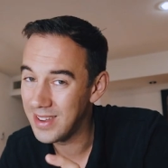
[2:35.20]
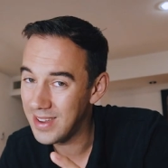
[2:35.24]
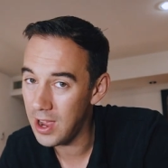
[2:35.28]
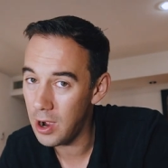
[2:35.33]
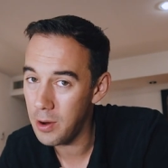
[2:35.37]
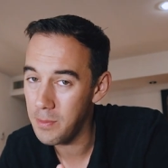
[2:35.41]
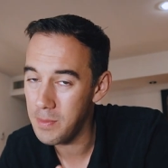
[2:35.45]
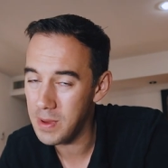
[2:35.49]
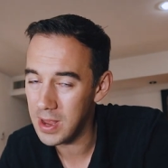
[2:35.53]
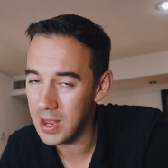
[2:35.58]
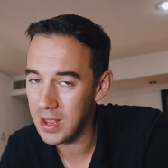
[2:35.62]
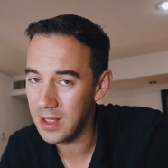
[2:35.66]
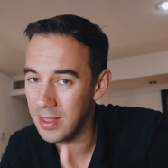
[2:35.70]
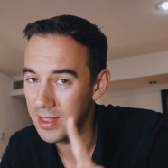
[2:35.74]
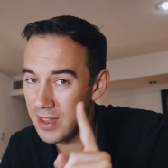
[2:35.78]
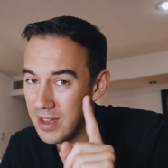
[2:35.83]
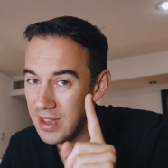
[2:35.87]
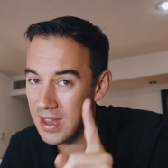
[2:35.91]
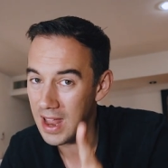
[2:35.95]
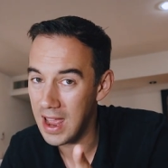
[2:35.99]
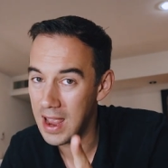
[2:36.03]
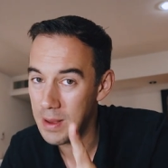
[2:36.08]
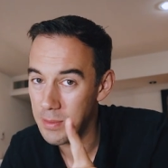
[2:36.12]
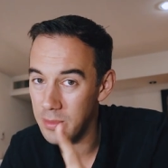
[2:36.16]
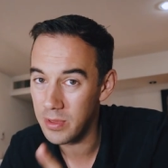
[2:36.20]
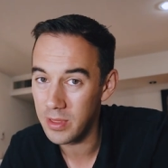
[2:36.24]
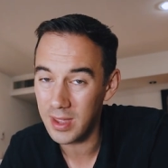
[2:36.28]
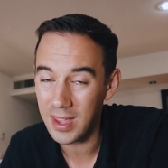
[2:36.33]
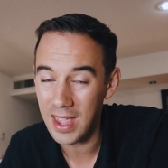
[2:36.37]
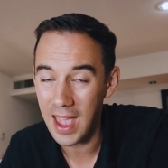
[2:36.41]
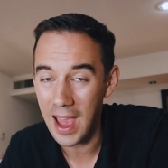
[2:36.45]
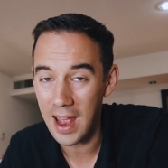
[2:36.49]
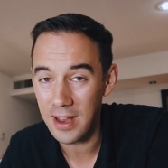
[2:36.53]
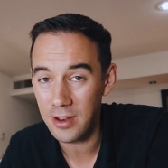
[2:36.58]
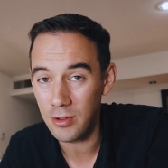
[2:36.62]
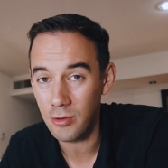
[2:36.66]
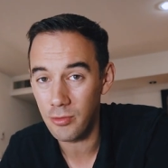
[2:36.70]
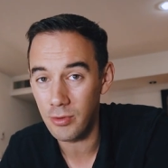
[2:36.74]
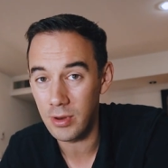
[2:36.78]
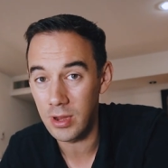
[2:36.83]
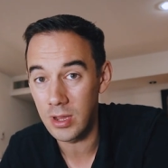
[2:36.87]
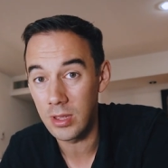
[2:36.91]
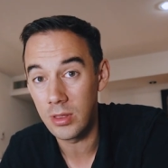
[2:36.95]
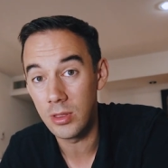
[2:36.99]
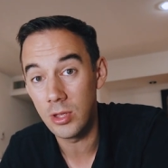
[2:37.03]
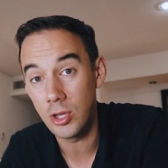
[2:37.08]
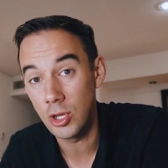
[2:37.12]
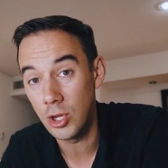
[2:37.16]
Tell me the name of the
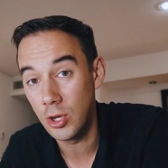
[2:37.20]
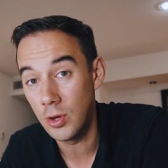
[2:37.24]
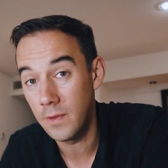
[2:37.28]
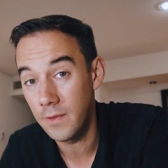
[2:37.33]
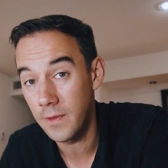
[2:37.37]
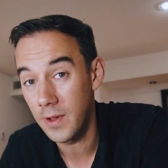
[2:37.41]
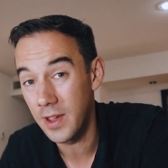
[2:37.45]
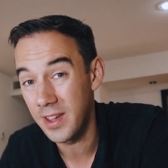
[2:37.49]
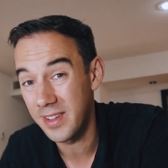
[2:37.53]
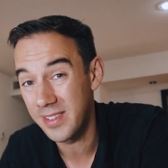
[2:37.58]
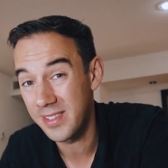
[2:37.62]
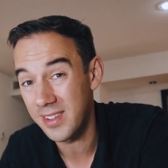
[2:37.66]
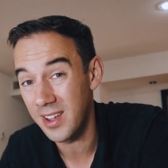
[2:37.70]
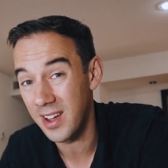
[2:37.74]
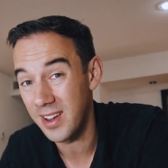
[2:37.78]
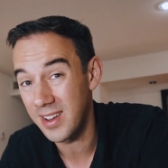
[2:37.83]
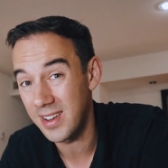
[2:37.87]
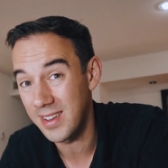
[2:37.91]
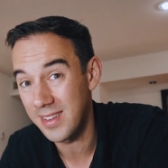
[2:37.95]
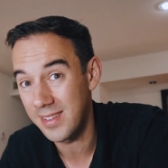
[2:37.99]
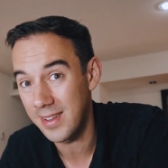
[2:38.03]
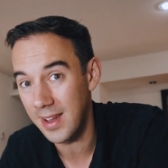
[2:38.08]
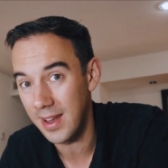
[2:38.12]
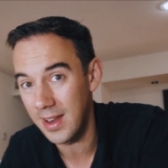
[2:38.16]
category that you first started